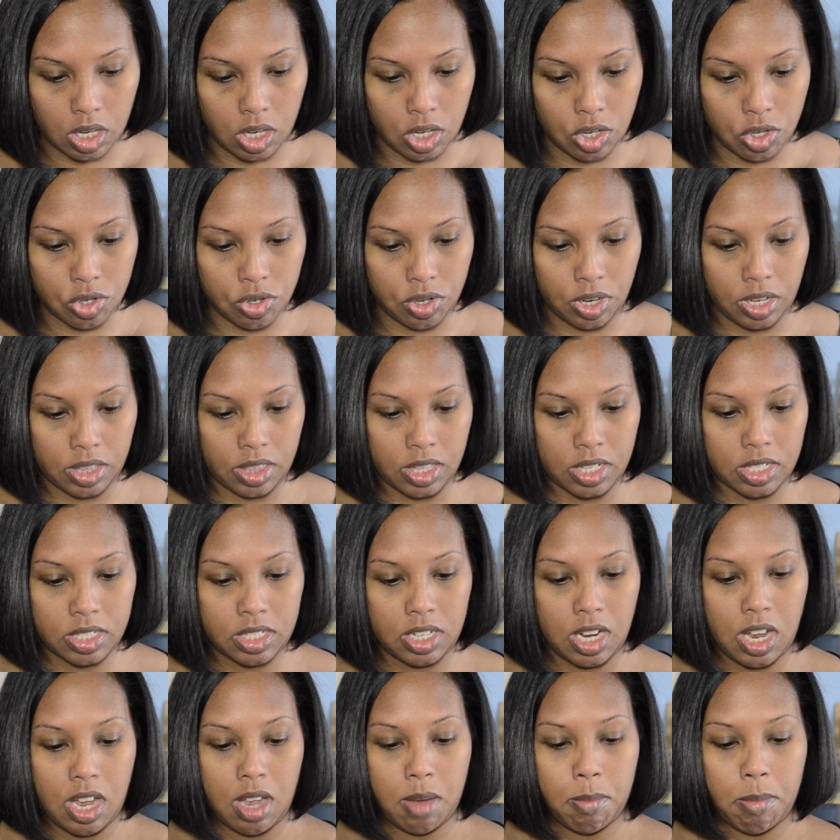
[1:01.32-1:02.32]
Usually at this
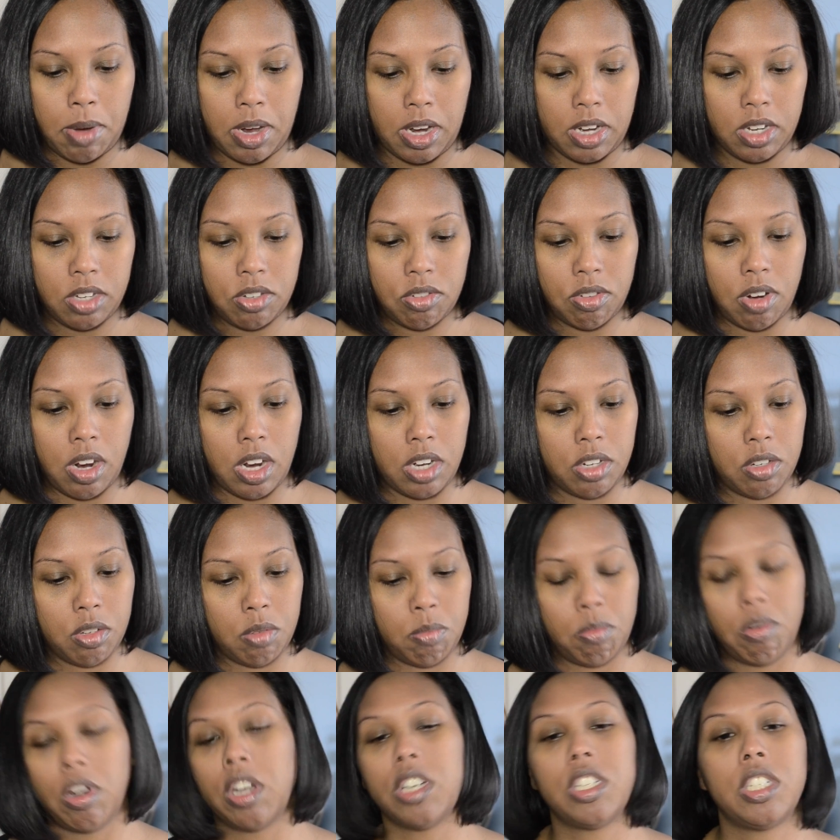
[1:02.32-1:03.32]
time I try to
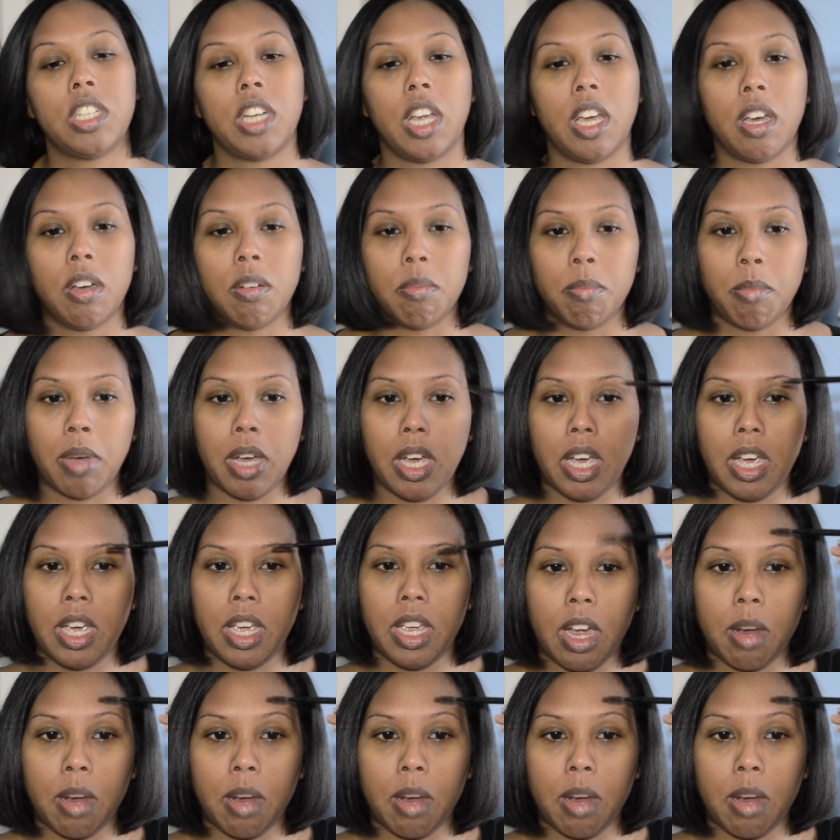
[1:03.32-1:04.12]
brush out my